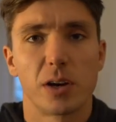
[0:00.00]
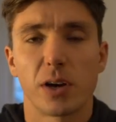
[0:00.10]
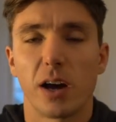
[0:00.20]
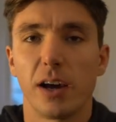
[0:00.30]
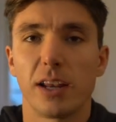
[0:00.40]
I'd
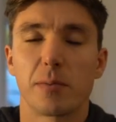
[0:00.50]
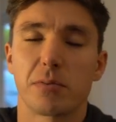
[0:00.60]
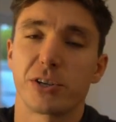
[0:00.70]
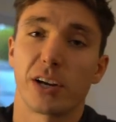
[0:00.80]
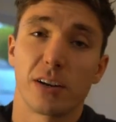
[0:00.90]
highly
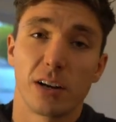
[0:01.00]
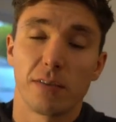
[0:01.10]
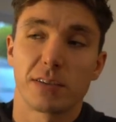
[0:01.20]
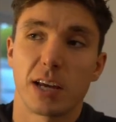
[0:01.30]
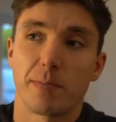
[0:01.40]
appreciate it. I'd
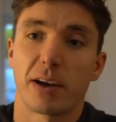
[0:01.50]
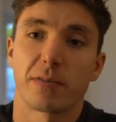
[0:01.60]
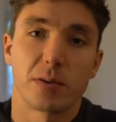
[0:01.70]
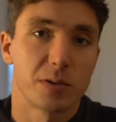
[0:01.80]
love to hear back from you.